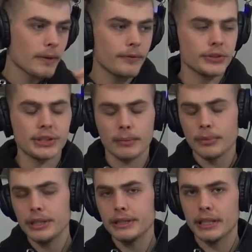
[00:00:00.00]
For some
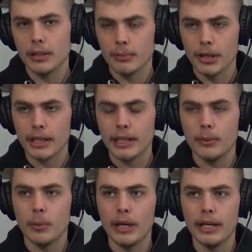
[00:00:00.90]
reason in the market,
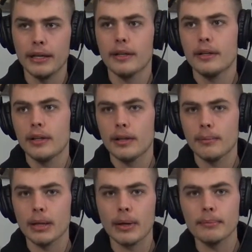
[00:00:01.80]
by
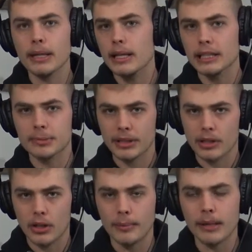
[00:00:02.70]
the way, I'm not an expert at
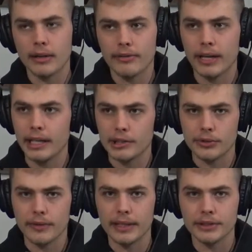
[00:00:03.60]
all. I'm not a financial
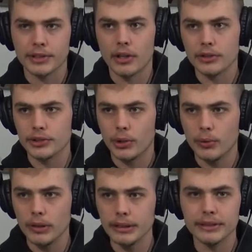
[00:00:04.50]
advisor at all. So don't
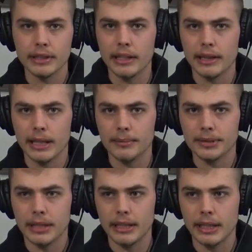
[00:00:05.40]
listen to anything I'm
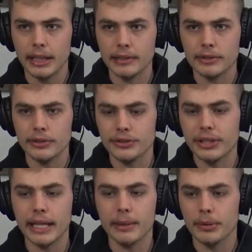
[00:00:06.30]
saying. Like, just
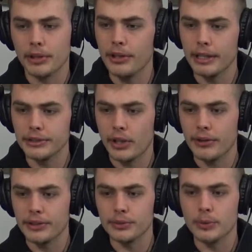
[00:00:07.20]
take it with a grain of
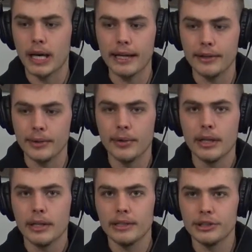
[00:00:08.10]
salt. This is what I do.
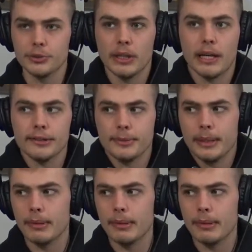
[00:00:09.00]
This is what helps me.